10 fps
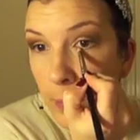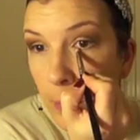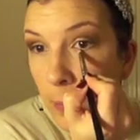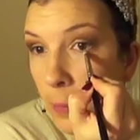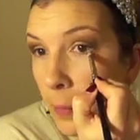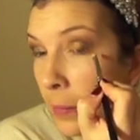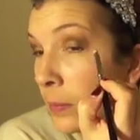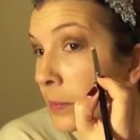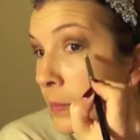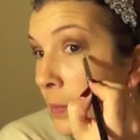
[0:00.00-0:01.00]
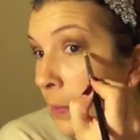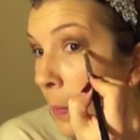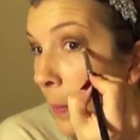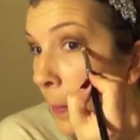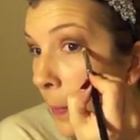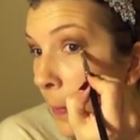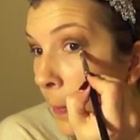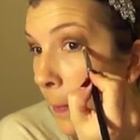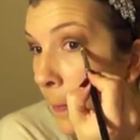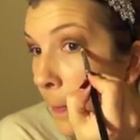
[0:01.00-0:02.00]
(silence)